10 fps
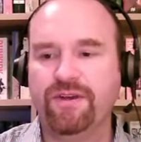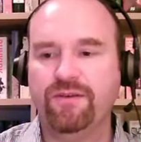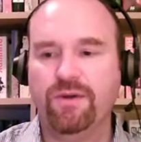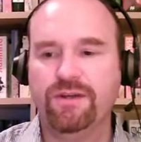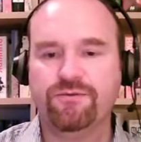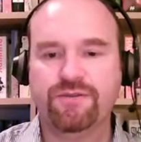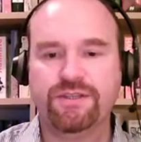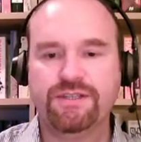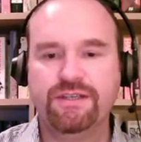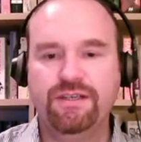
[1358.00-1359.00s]

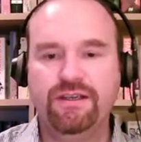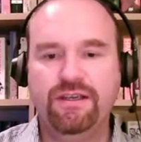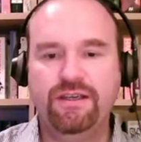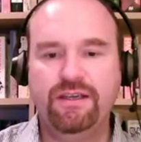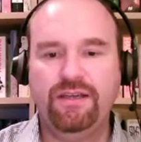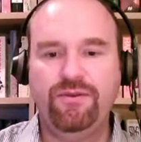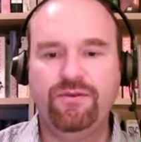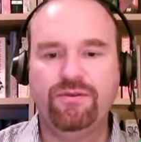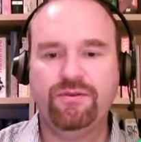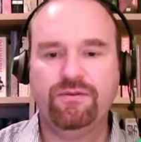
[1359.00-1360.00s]
wondrous. If you
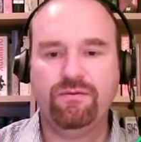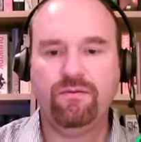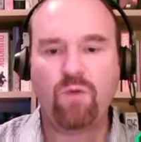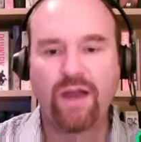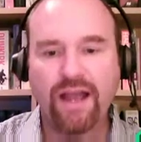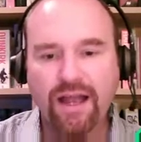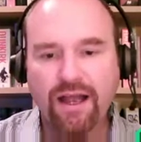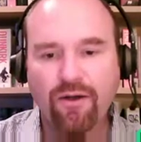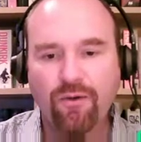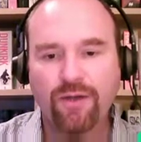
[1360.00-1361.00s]
could...
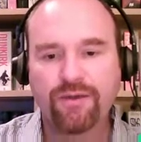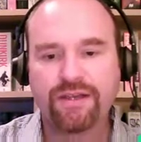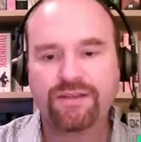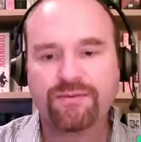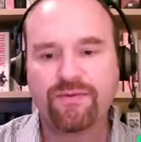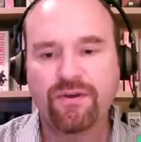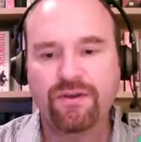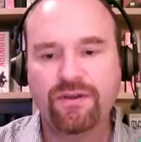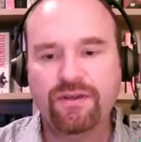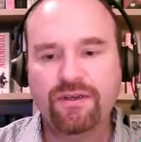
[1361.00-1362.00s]
Wow! Okay, so we've
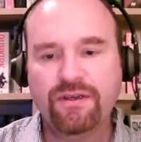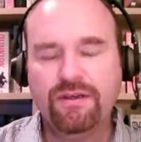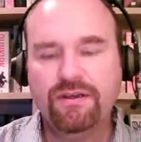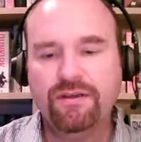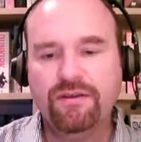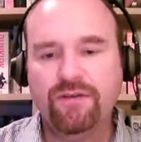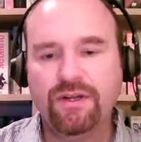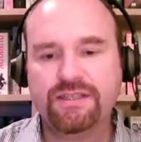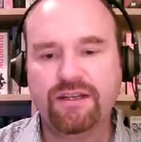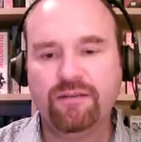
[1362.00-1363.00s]
got
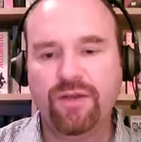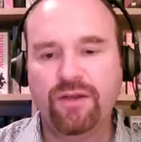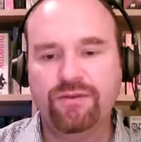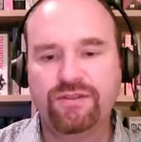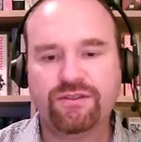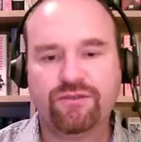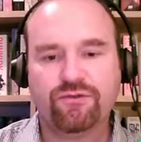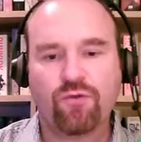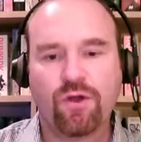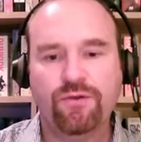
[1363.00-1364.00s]
volatile motes,
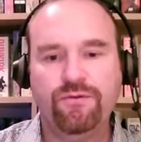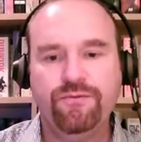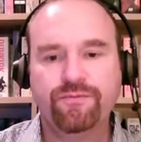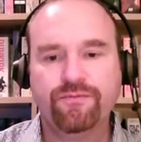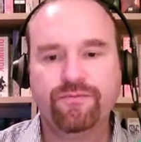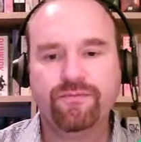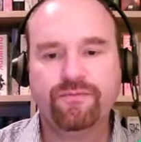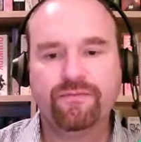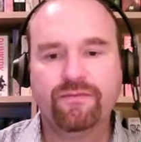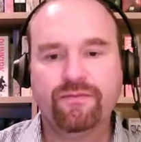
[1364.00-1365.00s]
Dro,
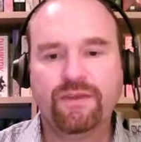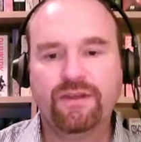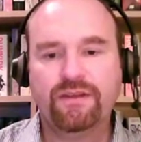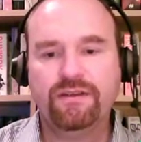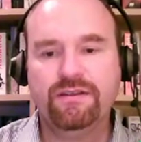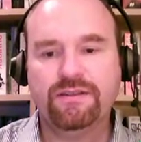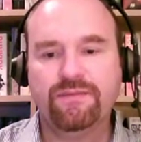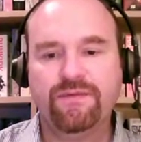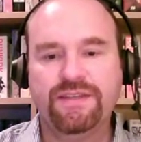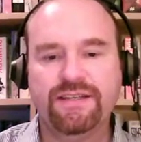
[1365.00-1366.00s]
some
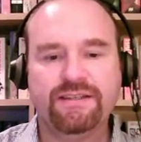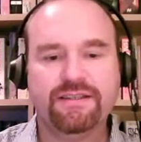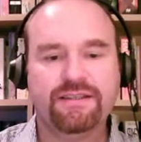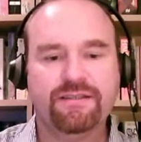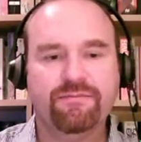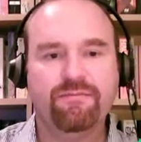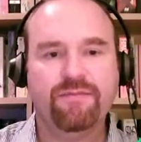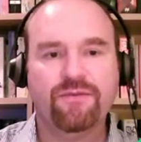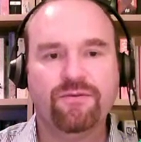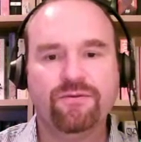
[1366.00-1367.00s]
physics and some
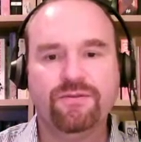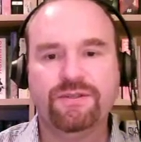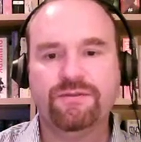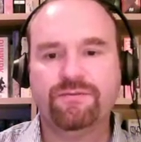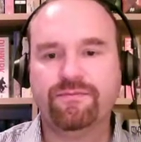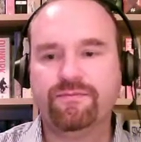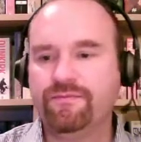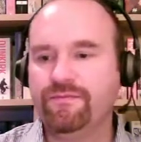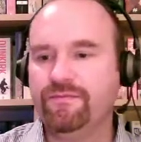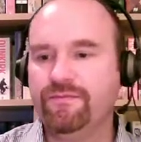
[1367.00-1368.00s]
minerals.
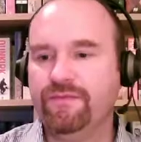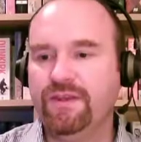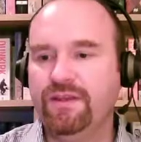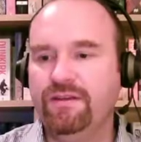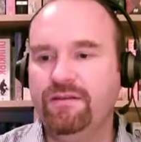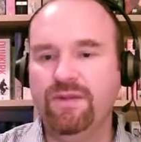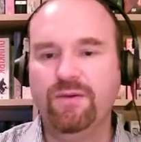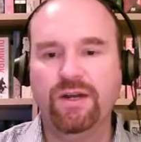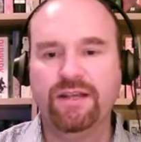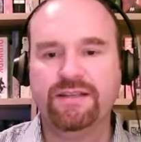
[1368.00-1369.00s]

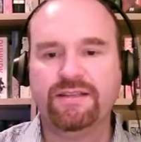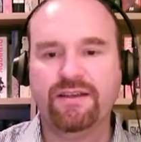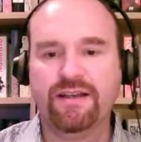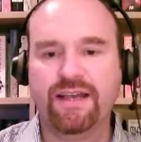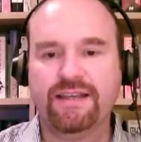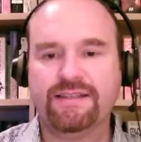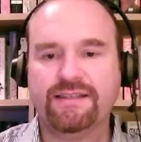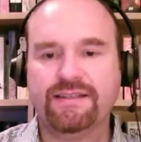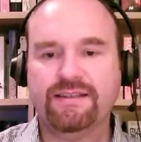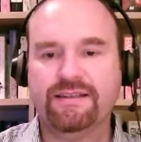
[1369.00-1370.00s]
Meanwhile, in
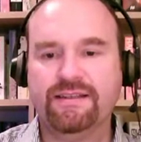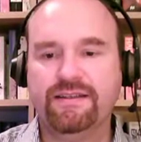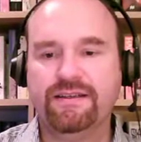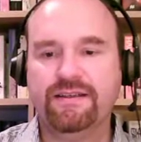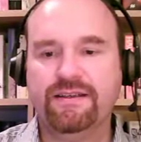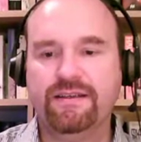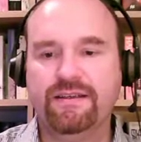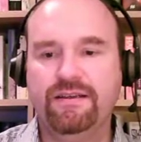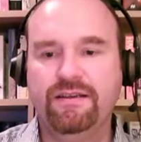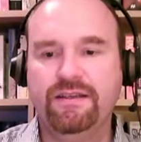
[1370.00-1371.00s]
Sargass...
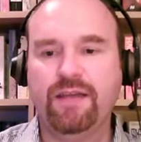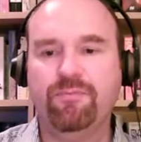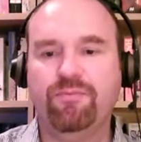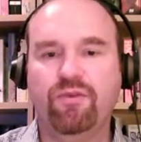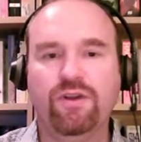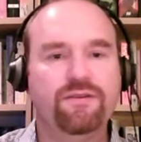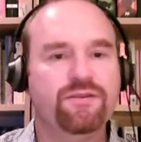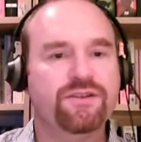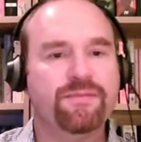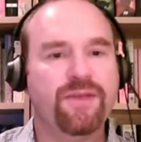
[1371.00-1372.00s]
Yep, brilliant,
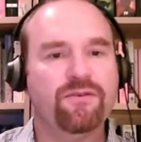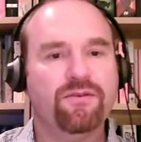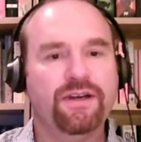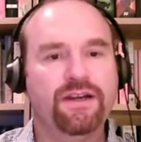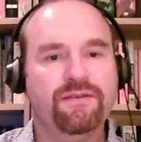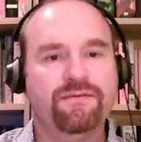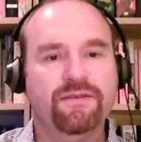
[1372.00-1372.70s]
just about got enough.